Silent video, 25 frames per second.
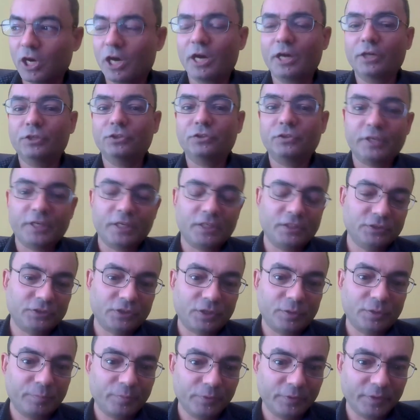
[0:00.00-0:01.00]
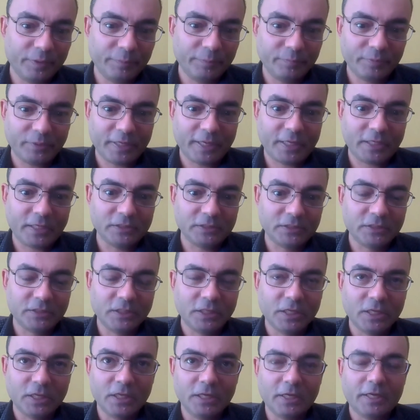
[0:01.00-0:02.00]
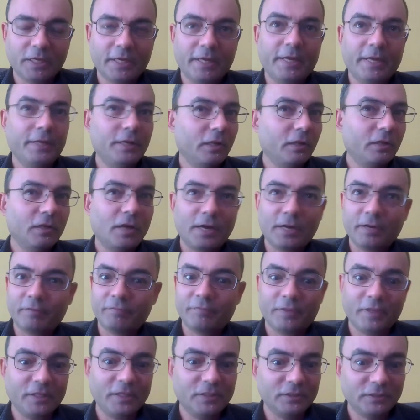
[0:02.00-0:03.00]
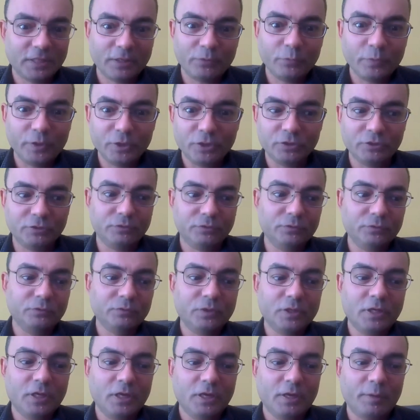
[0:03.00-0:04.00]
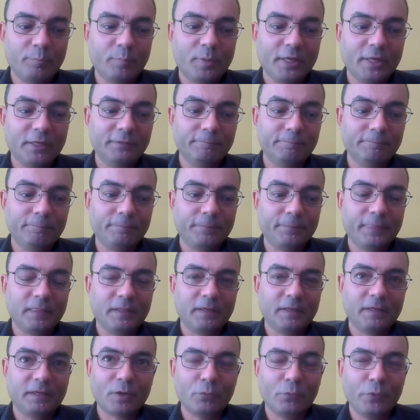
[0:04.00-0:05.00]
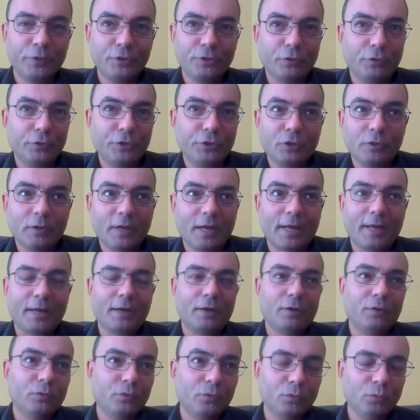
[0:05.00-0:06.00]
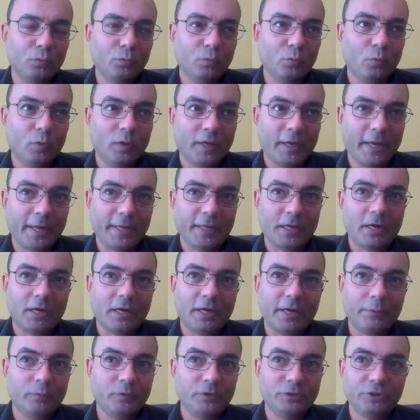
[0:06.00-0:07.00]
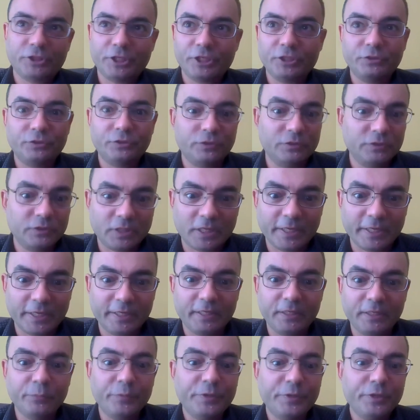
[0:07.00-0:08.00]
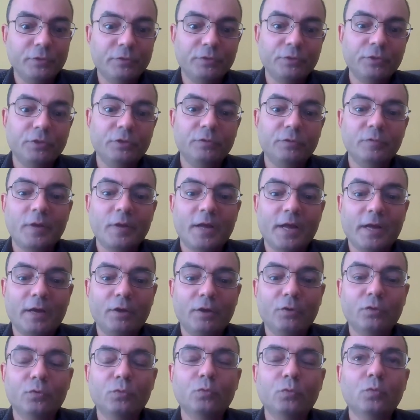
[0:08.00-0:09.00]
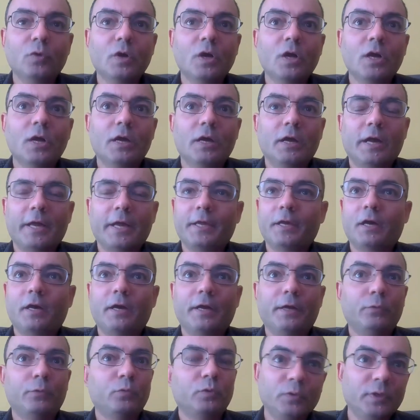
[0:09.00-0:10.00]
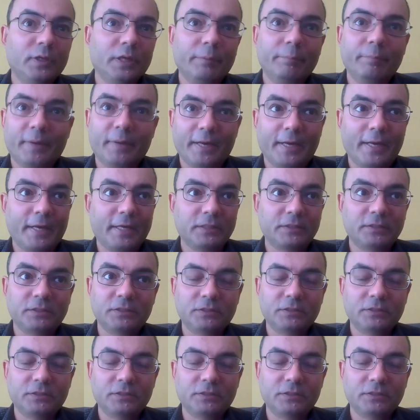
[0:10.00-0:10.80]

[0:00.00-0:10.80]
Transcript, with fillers: guardrails that are put in place and a lot of things that we do but but we don't know how AI will change society. We don't know how AI will impact